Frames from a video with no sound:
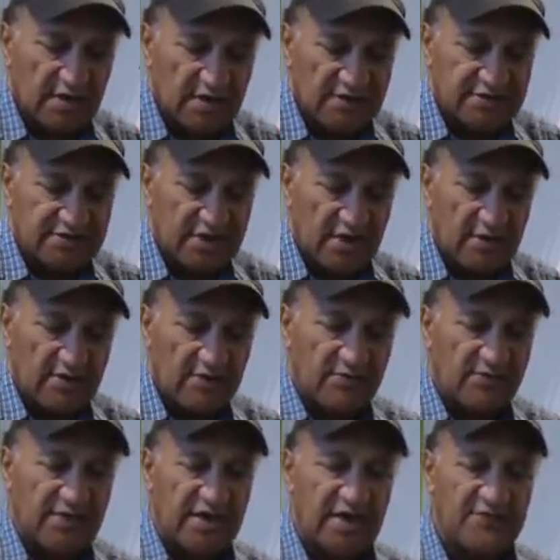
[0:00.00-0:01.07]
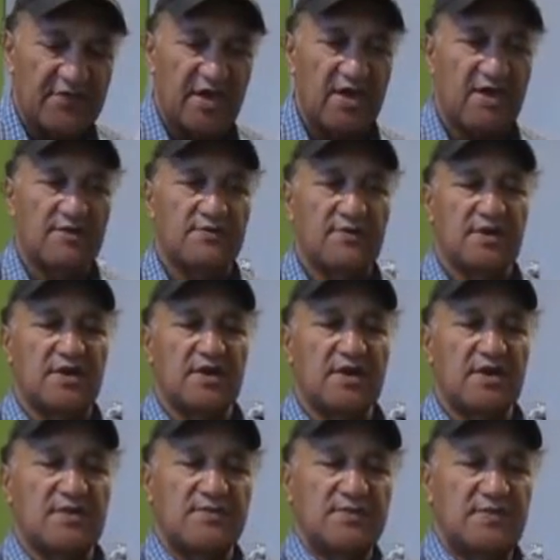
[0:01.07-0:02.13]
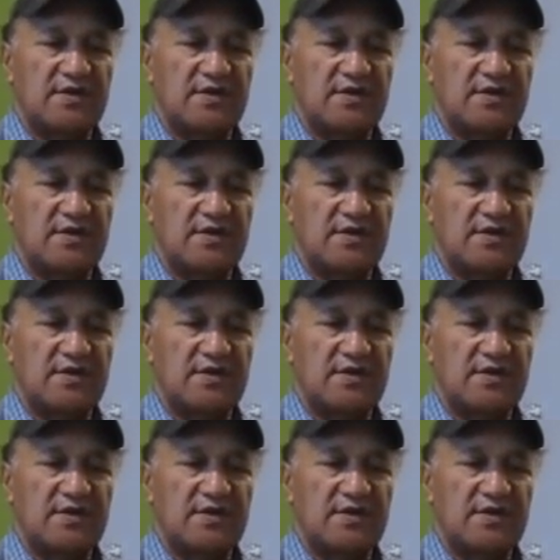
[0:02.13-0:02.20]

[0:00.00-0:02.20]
So we have our